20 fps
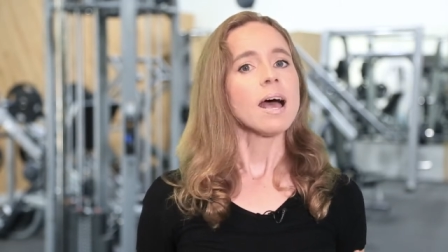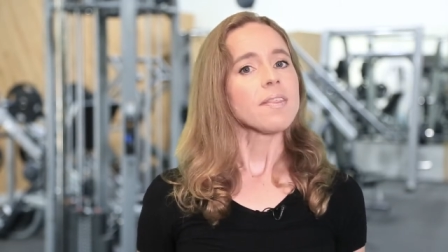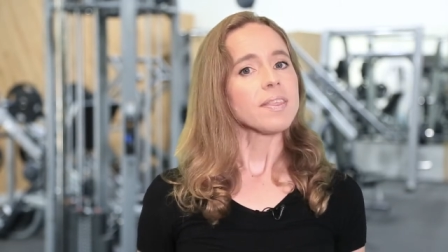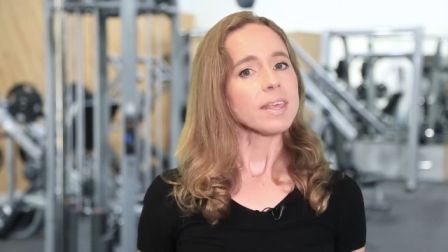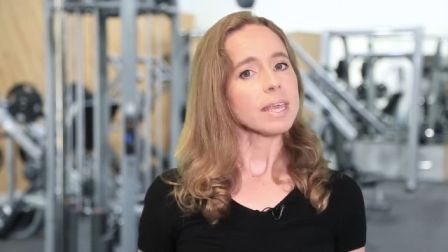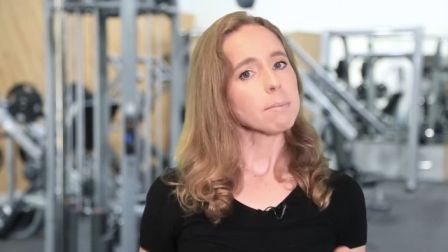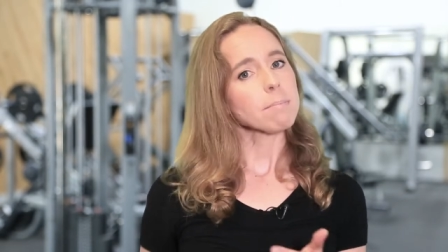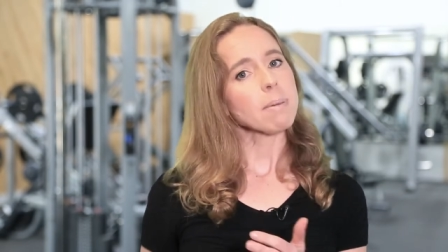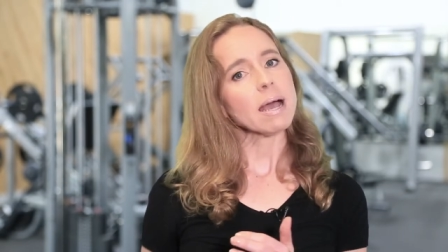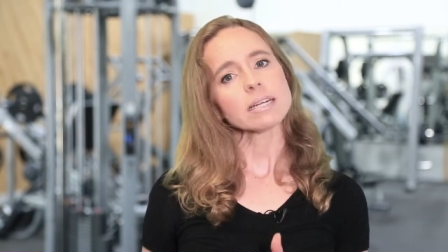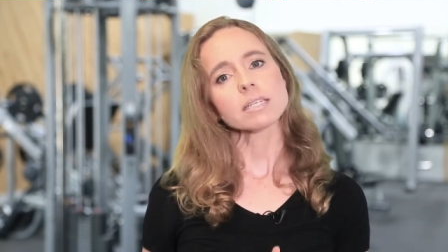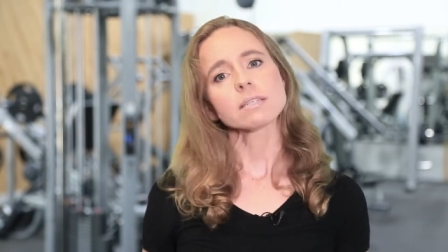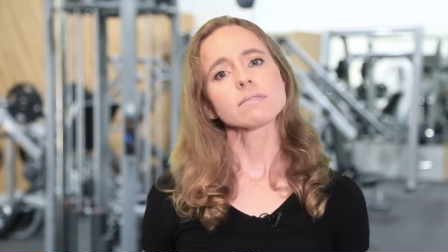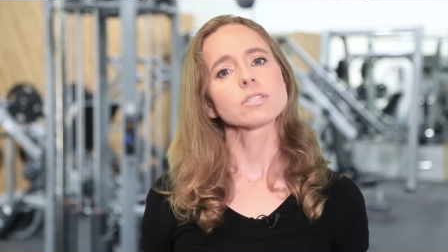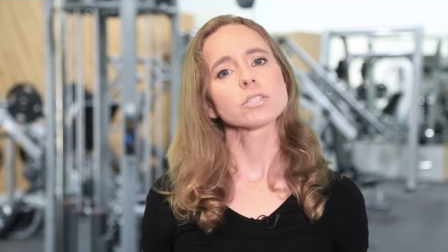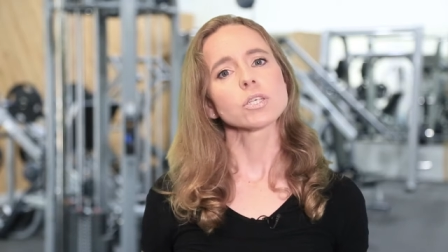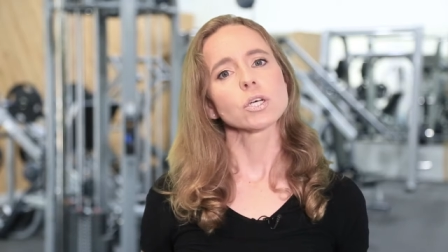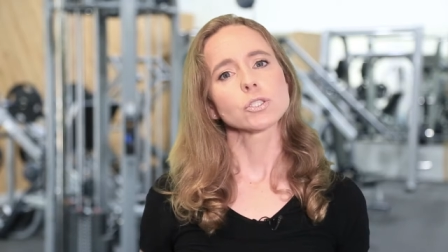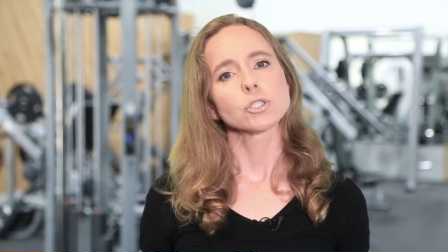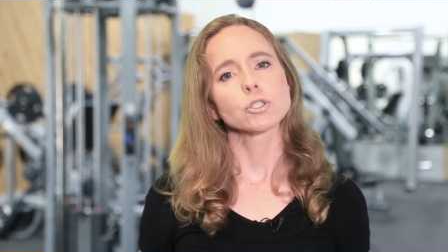The impact of
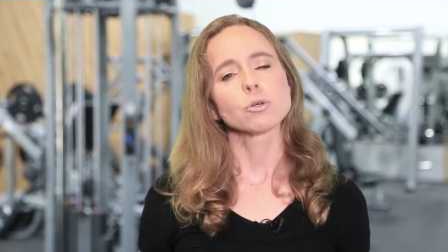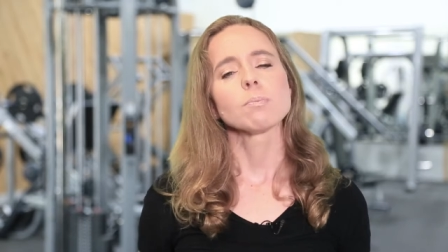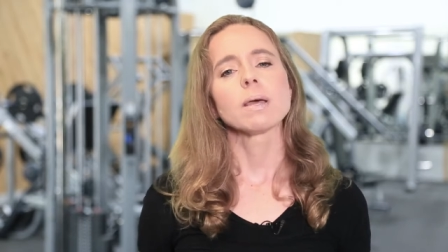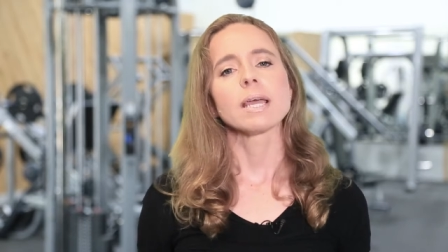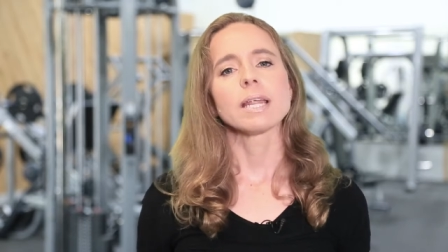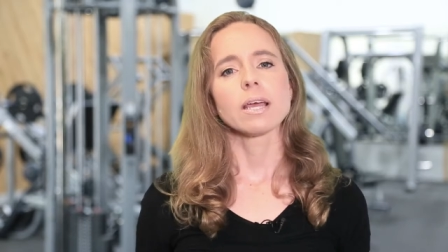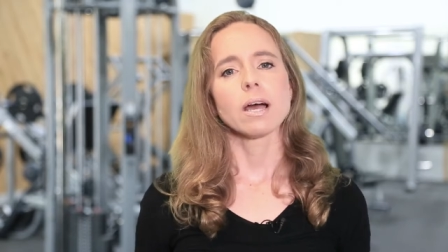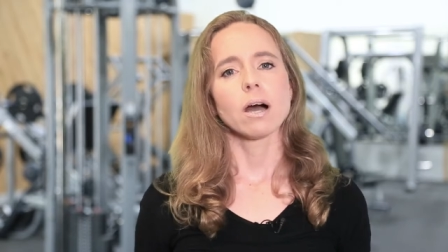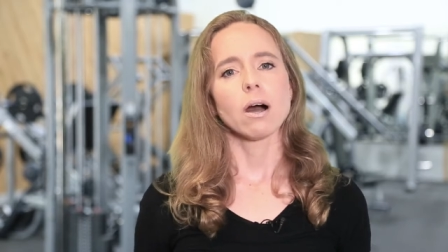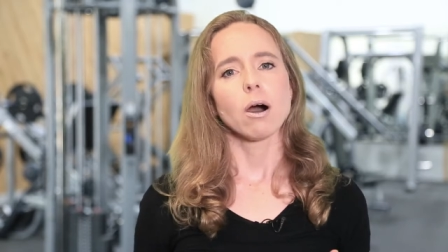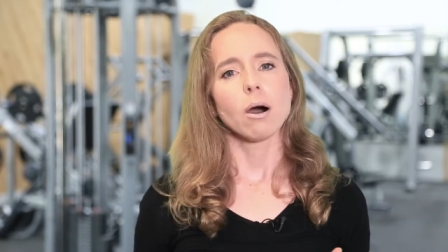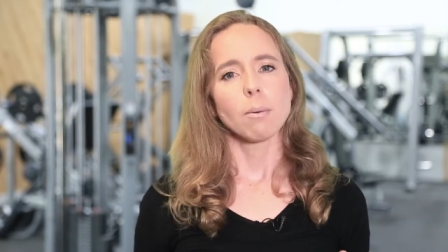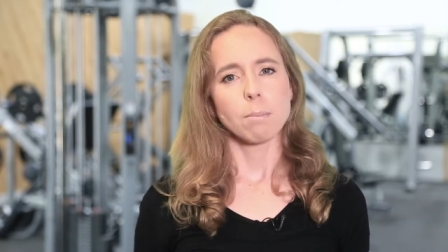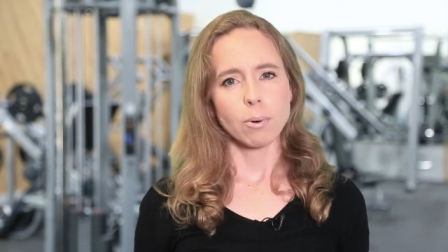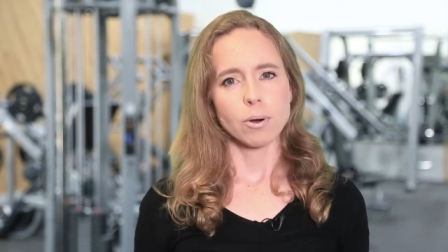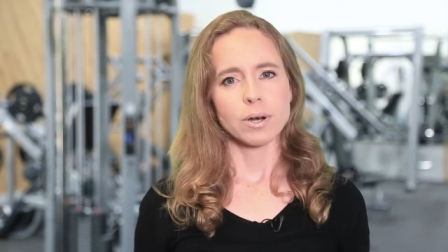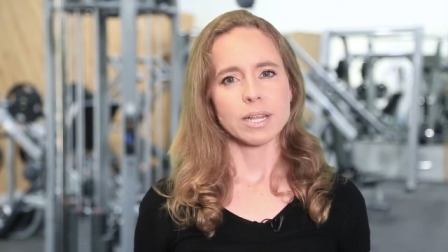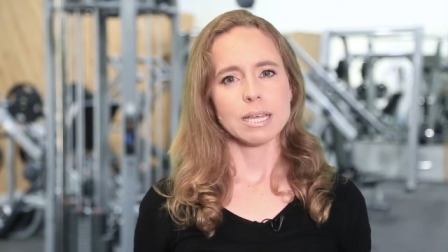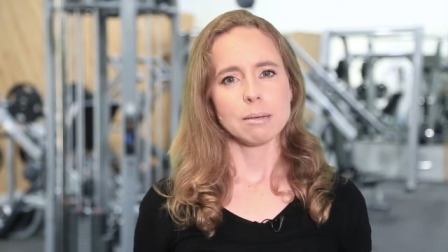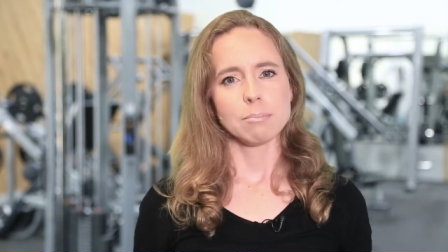social media on
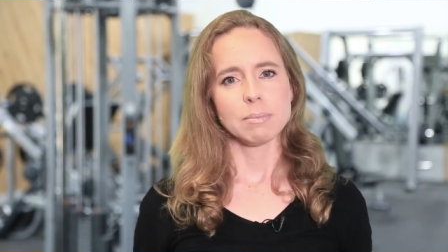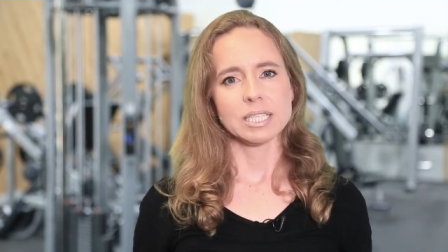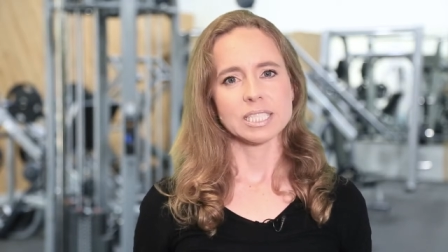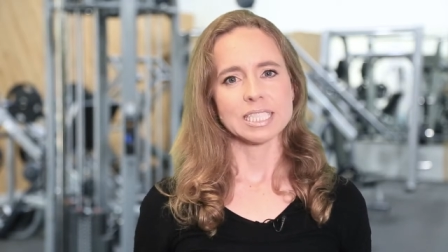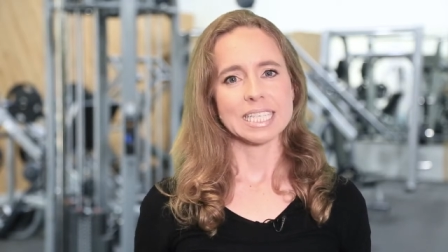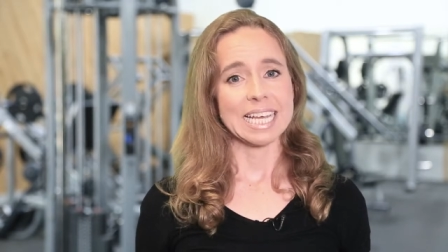body image